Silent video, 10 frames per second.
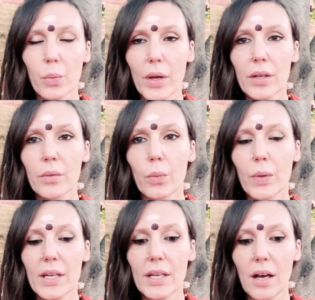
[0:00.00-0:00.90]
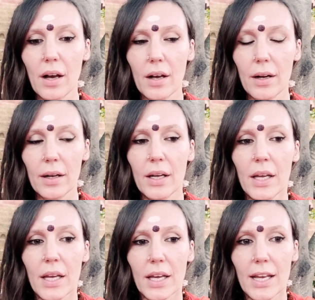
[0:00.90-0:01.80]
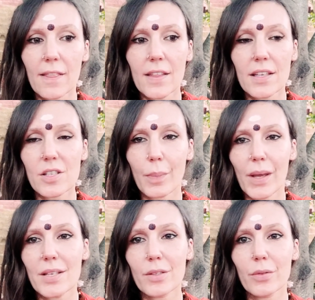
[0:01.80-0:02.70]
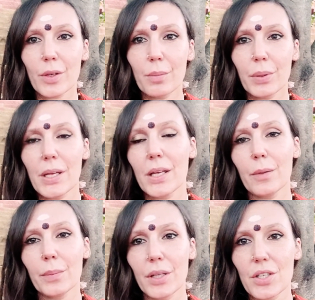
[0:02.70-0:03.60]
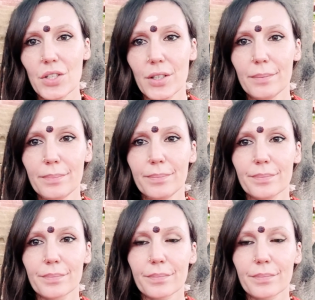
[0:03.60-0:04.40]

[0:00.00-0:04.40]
When we are in this space of complete completion,